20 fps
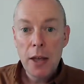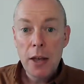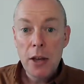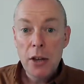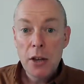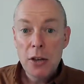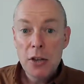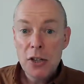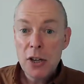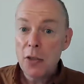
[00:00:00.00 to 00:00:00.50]

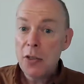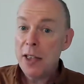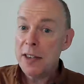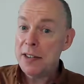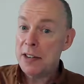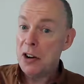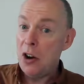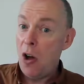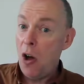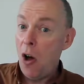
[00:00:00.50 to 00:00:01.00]
So there's
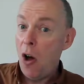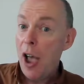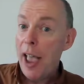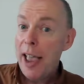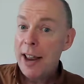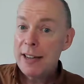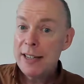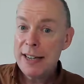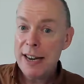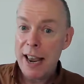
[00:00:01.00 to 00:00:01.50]
an
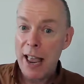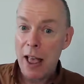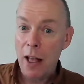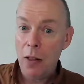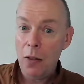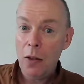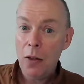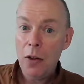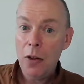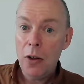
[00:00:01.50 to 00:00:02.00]

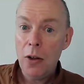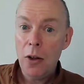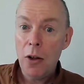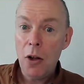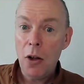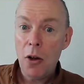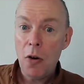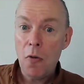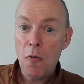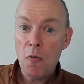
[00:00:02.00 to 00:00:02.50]
INTL
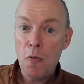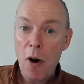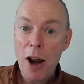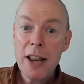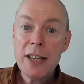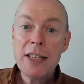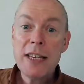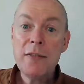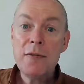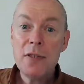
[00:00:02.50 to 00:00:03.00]

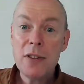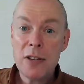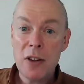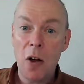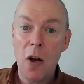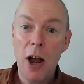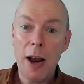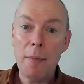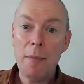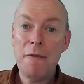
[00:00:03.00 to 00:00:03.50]
relative
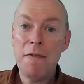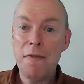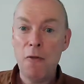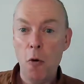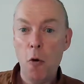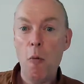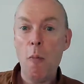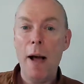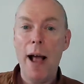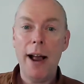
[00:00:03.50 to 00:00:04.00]
time
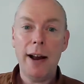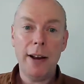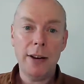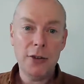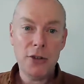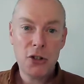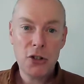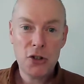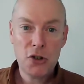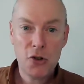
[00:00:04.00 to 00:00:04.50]
format
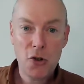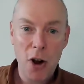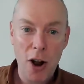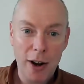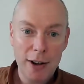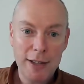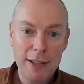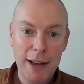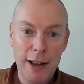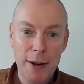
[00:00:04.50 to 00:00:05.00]

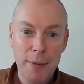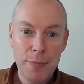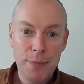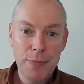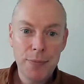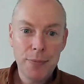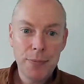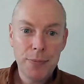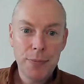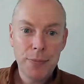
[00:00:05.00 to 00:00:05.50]
constructor.
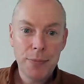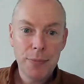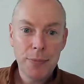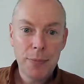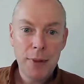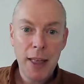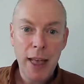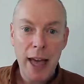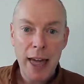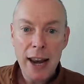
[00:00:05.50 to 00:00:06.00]

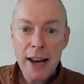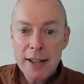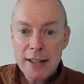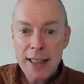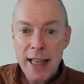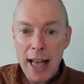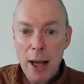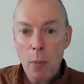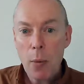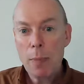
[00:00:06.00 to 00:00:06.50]
And into
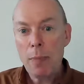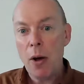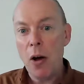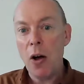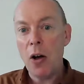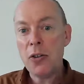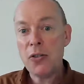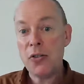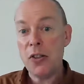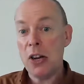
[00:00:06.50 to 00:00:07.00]
that we
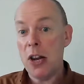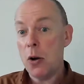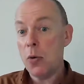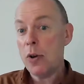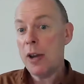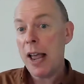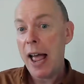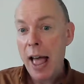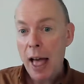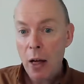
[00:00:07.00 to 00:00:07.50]
pass the
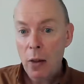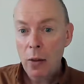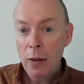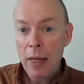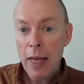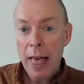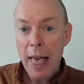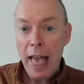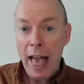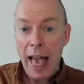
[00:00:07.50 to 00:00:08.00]
locale
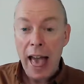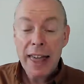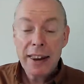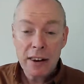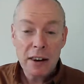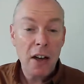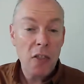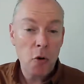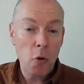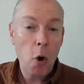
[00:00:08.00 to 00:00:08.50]
and
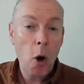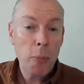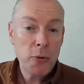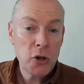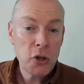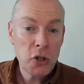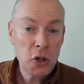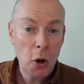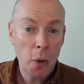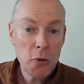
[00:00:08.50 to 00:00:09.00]
another
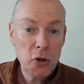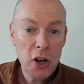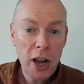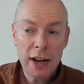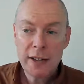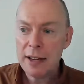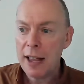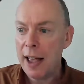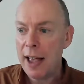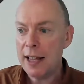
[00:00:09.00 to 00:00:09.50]
options object
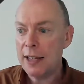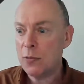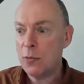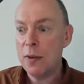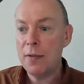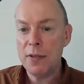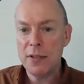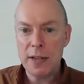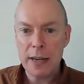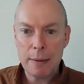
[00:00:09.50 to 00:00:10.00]
as we've
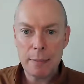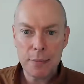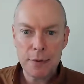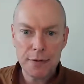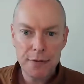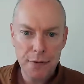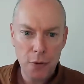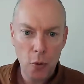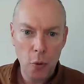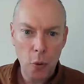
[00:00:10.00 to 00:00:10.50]
seen
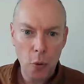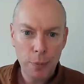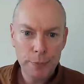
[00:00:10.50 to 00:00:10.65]
before.